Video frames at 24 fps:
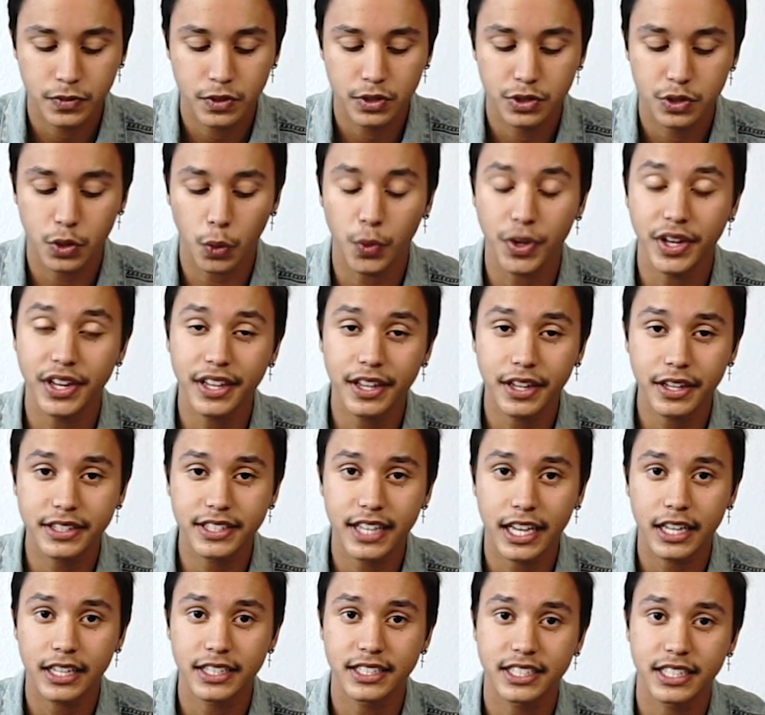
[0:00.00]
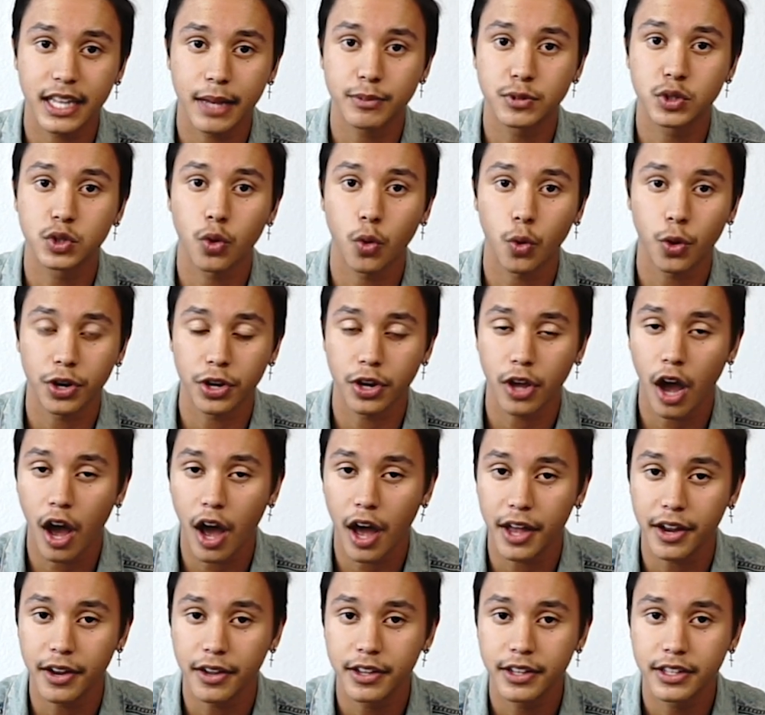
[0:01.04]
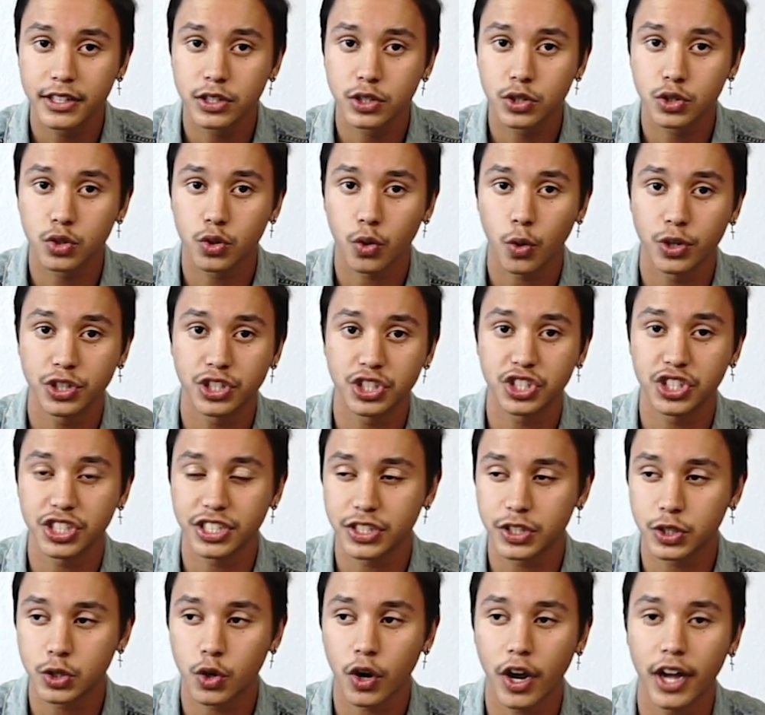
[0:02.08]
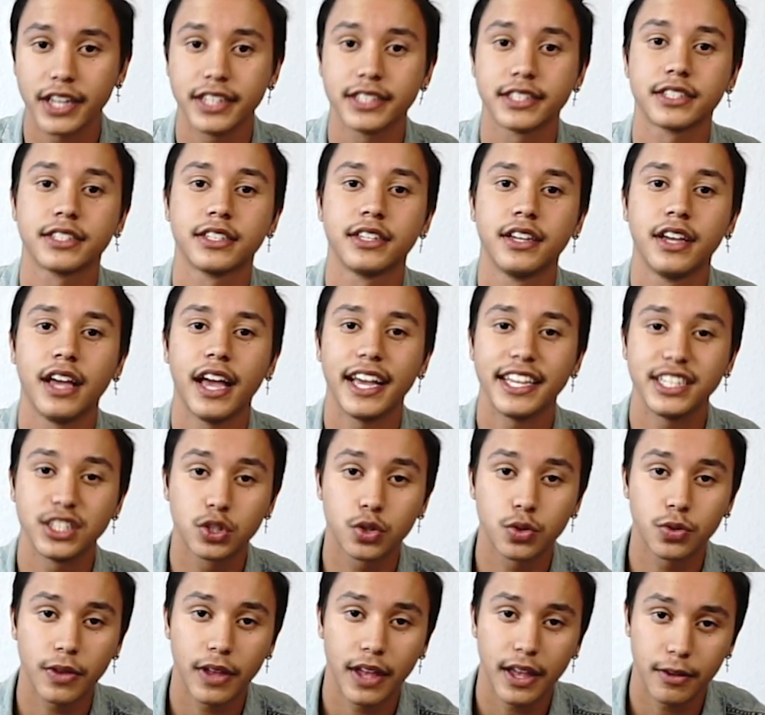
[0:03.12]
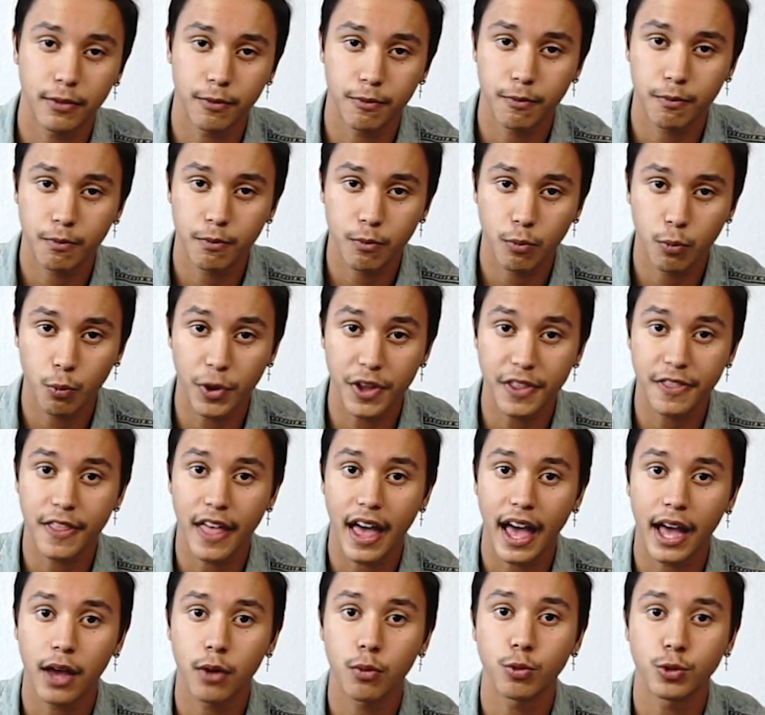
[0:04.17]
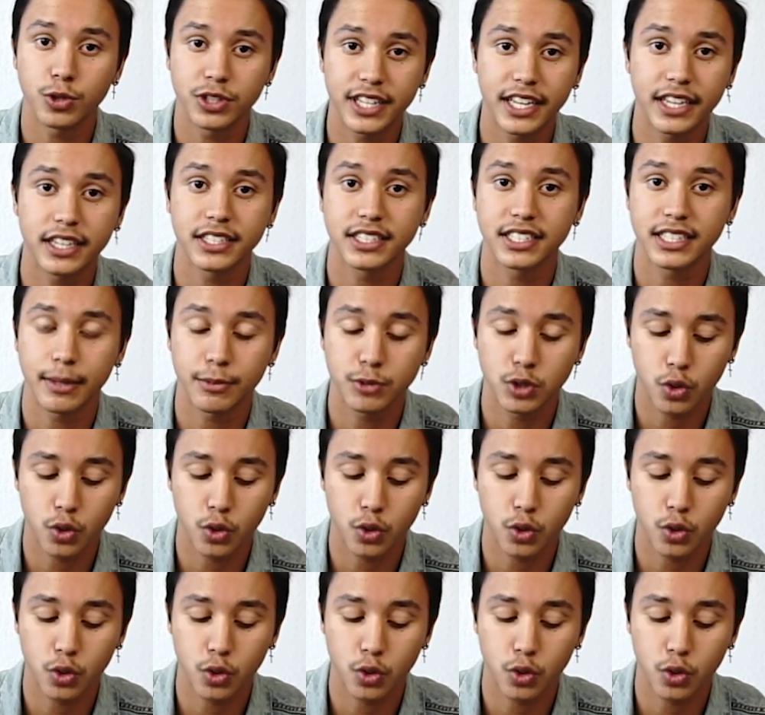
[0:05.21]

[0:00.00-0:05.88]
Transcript: So we need to take a step toward God, towards Jesus Christ, and with that, we'll take a step